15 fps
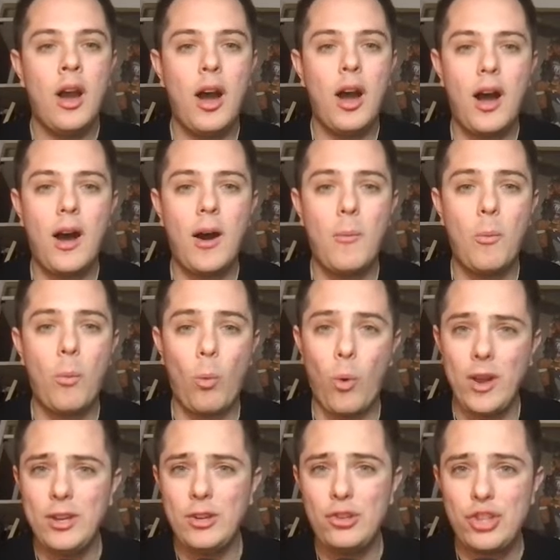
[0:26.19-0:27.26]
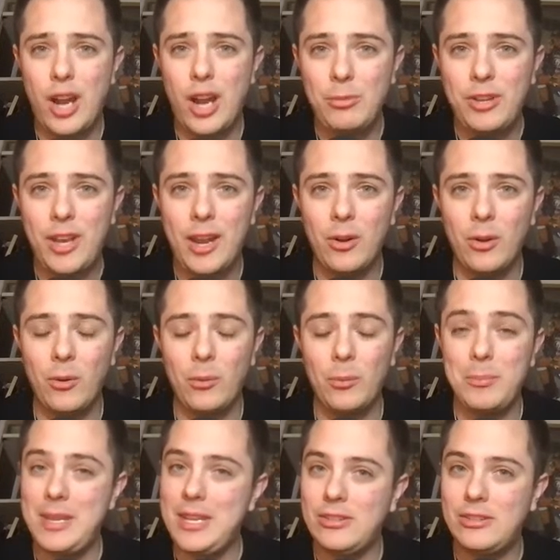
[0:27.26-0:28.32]
what your job title
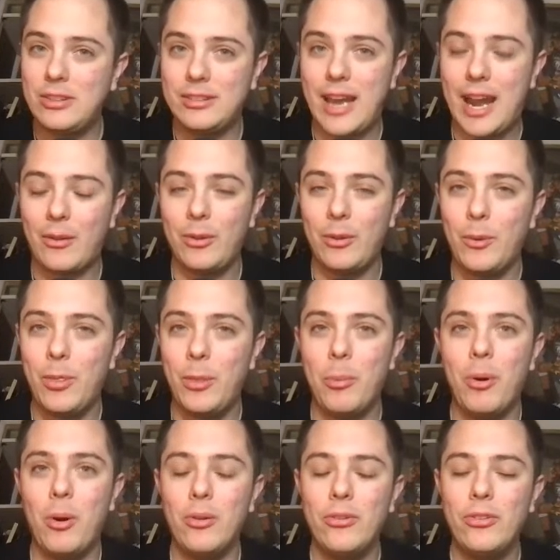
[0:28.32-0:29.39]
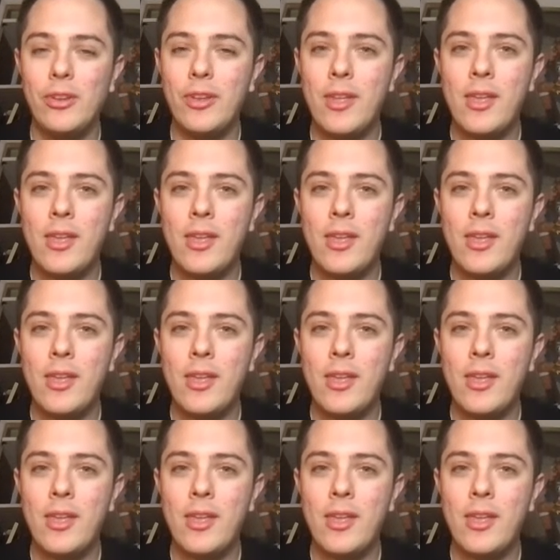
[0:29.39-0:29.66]
means exactly with the Bulls.